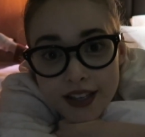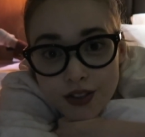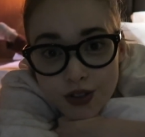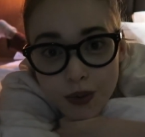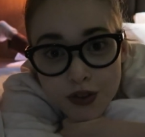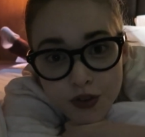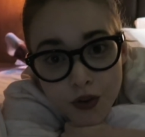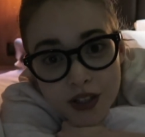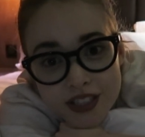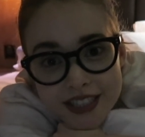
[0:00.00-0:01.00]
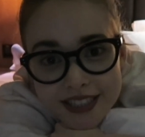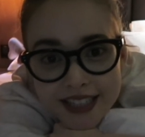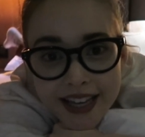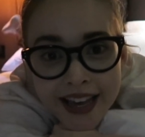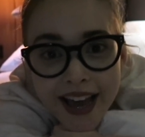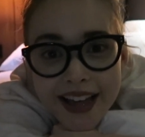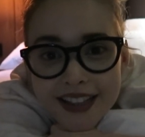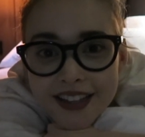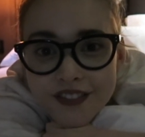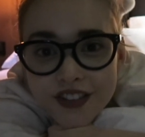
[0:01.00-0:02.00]
Thank you so much for watching today. I
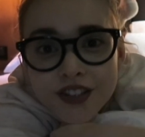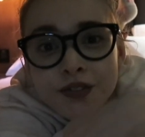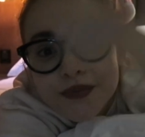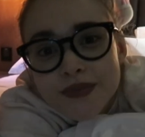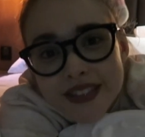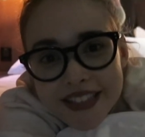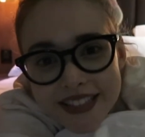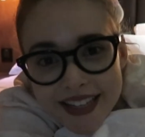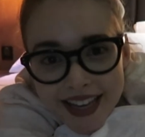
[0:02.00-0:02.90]
love you. Good